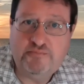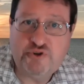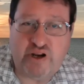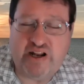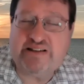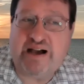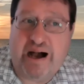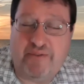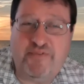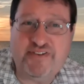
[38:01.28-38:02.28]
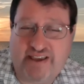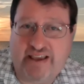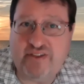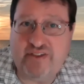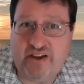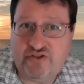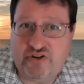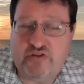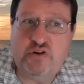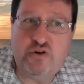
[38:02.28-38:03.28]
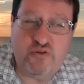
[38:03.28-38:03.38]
Try not to obfuscate things, because you do